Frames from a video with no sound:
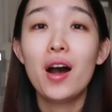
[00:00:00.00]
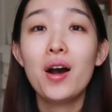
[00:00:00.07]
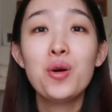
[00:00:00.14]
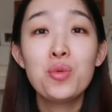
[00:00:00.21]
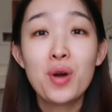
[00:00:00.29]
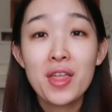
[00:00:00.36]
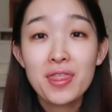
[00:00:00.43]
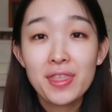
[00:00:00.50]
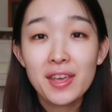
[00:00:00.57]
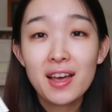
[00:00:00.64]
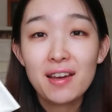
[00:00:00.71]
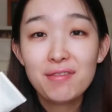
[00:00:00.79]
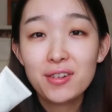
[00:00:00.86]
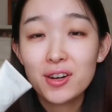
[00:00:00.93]
Oh, one
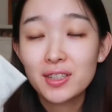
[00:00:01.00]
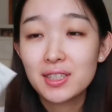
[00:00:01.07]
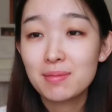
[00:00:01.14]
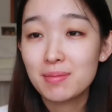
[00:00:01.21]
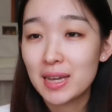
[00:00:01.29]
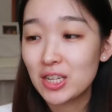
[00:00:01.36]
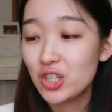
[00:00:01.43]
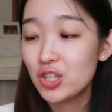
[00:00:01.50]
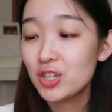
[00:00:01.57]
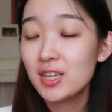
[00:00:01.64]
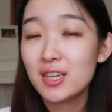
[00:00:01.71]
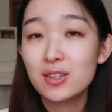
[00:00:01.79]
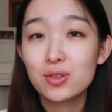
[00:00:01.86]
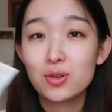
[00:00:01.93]
thing I forgot to
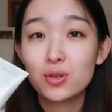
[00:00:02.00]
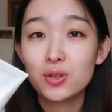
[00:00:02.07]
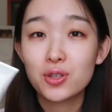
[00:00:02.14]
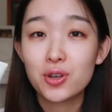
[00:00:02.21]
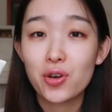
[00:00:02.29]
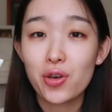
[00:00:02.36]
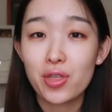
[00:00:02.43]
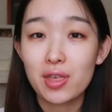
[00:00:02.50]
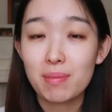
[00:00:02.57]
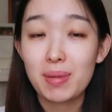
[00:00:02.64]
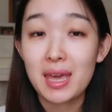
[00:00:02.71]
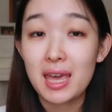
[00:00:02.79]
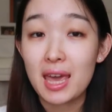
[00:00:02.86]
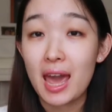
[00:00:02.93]
mention is also the
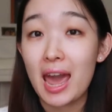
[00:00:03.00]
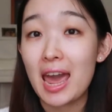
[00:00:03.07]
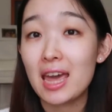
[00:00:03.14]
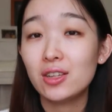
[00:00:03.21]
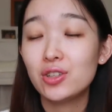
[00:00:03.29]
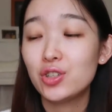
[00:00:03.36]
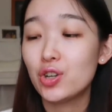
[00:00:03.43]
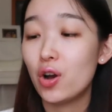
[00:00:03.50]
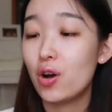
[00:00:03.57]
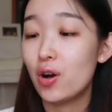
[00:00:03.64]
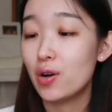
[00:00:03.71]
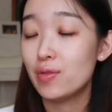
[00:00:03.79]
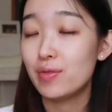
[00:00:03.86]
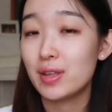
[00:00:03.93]
pH
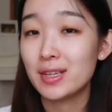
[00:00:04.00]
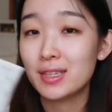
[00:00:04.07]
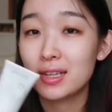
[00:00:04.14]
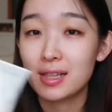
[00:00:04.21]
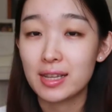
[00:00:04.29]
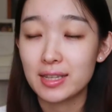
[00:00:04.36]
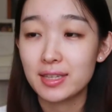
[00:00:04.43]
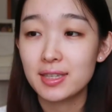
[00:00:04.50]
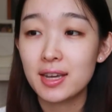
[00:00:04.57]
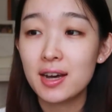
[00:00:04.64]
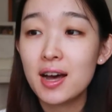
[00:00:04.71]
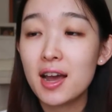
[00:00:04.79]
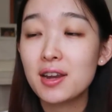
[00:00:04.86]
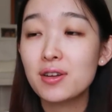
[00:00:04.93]
of this cleanser.
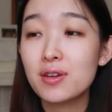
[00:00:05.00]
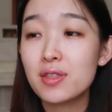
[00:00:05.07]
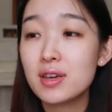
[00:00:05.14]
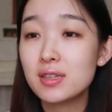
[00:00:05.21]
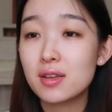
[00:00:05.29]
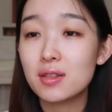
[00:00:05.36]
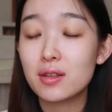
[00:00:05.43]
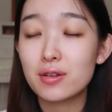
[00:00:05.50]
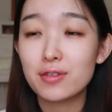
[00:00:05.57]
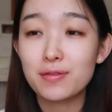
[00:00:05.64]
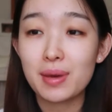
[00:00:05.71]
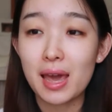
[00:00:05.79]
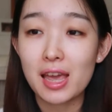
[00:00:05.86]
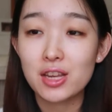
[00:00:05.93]
I know there's a lot
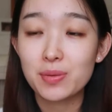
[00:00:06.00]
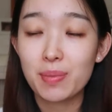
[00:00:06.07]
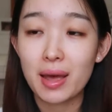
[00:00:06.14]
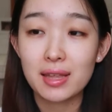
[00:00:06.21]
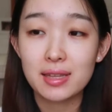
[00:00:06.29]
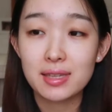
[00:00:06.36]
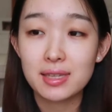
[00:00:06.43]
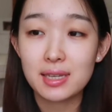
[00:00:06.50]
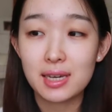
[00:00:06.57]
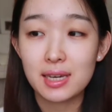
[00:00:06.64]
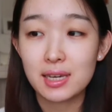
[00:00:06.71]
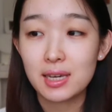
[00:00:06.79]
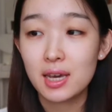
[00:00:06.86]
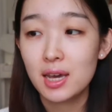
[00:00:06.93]
of pH
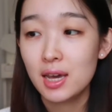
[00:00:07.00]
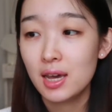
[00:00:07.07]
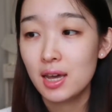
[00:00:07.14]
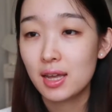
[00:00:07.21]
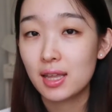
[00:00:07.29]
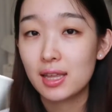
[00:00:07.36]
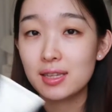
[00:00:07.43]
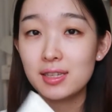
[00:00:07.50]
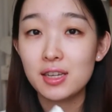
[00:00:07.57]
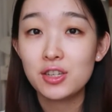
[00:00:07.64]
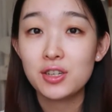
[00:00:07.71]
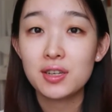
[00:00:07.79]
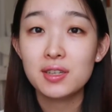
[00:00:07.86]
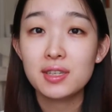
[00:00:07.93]
balancing
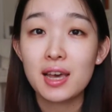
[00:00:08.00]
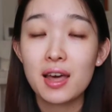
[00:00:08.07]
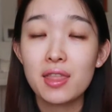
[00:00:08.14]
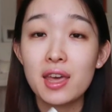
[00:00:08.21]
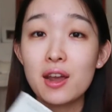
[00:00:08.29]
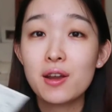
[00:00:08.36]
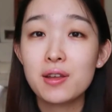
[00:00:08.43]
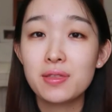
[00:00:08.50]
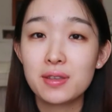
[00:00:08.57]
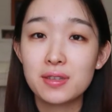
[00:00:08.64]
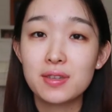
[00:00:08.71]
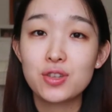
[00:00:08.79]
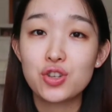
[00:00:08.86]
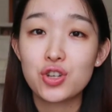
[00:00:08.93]
cleansing gels out there, and
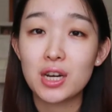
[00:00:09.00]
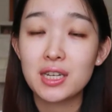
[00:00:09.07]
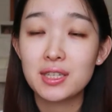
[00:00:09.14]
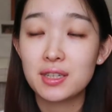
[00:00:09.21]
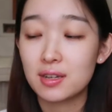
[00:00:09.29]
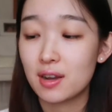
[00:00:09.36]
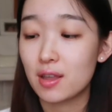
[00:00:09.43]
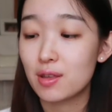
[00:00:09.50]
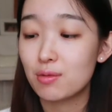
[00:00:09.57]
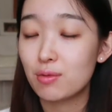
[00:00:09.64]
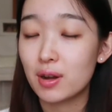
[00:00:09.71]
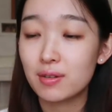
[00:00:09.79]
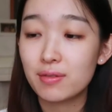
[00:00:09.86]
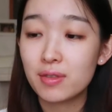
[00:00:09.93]
this is just another
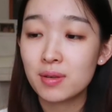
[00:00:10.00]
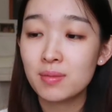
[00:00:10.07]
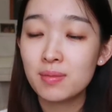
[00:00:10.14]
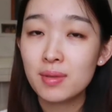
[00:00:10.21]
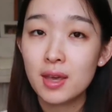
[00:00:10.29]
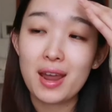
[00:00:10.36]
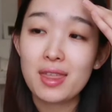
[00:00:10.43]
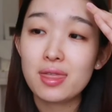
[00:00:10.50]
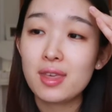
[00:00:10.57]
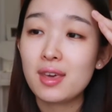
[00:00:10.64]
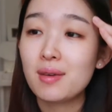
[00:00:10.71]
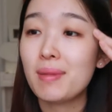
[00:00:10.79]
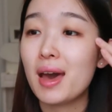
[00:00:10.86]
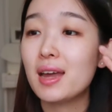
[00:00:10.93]
one of them. Great
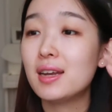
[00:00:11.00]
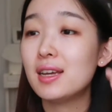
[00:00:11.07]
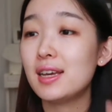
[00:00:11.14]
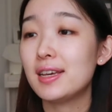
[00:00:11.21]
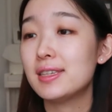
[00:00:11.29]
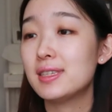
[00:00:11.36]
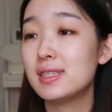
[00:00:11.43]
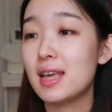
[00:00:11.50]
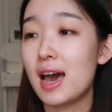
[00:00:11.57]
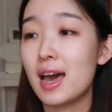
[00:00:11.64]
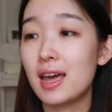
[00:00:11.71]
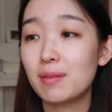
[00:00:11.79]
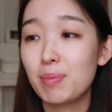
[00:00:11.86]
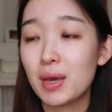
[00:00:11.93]
thing about it is
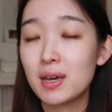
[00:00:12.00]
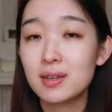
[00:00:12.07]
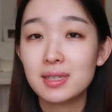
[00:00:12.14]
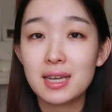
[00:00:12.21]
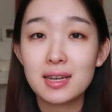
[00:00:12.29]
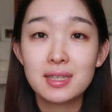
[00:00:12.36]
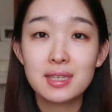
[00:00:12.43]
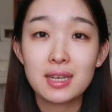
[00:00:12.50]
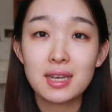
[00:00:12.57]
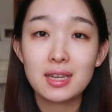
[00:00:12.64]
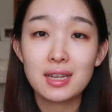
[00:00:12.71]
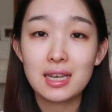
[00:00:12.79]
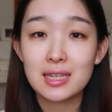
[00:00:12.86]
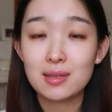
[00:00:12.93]
that because our
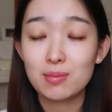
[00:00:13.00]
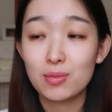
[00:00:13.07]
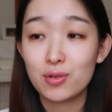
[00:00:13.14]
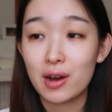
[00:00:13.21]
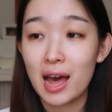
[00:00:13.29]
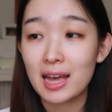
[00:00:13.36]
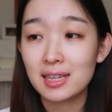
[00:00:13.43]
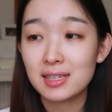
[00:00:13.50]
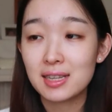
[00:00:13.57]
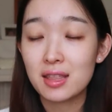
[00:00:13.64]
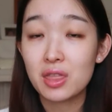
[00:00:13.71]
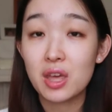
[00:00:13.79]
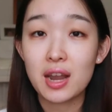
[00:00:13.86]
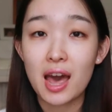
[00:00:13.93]
skin is more
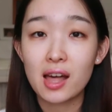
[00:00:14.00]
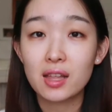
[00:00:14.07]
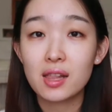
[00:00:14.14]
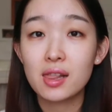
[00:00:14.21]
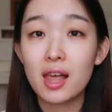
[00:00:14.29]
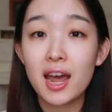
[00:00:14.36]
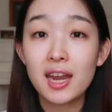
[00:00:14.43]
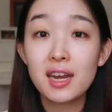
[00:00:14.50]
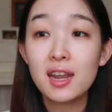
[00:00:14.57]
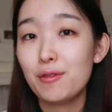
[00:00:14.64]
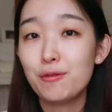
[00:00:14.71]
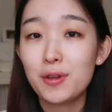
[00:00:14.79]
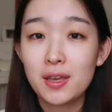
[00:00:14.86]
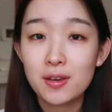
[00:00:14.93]
acid than alkaline,
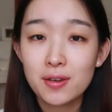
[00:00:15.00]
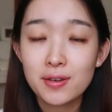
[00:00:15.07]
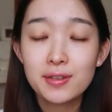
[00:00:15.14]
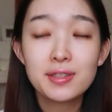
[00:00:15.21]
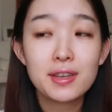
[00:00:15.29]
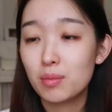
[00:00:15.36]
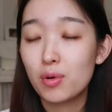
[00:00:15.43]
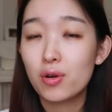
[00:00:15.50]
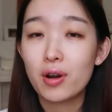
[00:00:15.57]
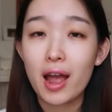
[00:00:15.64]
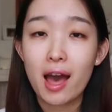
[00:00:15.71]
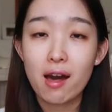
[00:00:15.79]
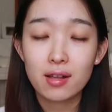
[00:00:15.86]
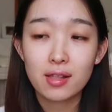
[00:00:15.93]
if we use more
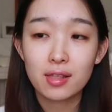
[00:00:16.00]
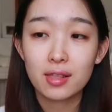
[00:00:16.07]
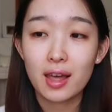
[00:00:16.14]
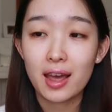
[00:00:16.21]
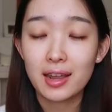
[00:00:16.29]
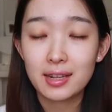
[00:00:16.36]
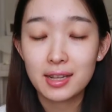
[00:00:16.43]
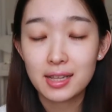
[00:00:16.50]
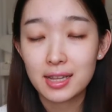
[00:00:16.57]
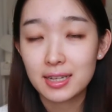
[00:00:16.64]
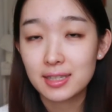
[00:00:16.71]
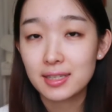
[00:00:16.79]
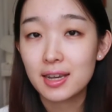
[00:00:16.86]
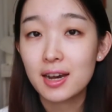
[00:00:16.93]
alkaline
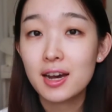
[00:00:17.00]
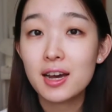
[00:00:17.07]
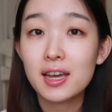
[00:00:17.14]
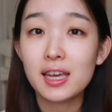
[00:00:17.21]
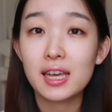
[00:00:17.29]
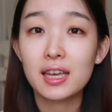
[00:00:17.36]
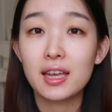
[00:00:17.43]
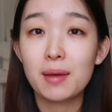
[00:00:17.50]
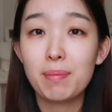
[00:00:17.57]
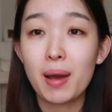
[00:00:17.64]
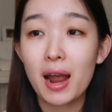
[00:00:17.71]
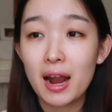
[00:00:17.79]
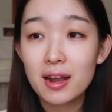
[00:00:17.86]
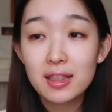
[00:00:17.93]
cleanser,
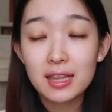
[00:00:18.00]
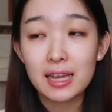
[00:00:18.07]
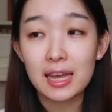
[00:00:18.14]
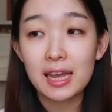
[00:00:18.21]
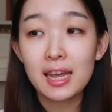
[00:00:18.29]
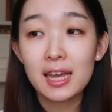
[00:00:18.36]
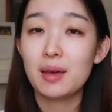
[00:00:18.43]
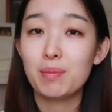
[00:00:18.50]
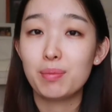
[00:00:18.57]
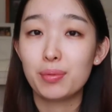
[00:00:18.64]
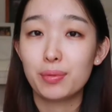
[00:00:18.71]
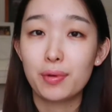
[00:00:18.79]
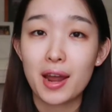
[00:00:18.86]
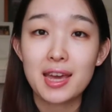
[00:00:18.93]
apparently it
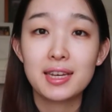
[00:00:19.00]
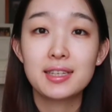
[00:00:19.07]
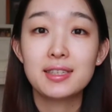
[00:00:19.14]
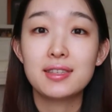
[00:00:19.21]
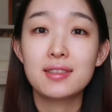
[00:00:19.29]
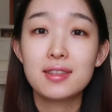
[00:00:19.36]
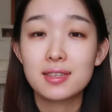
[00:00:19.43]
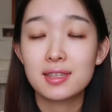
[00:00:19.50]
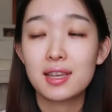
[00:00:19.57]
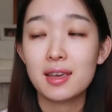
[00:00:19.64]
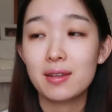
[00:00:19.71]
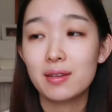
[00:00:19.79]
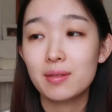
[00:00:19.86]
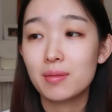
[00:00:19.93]
breaks the
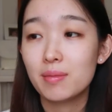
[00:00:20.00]
skin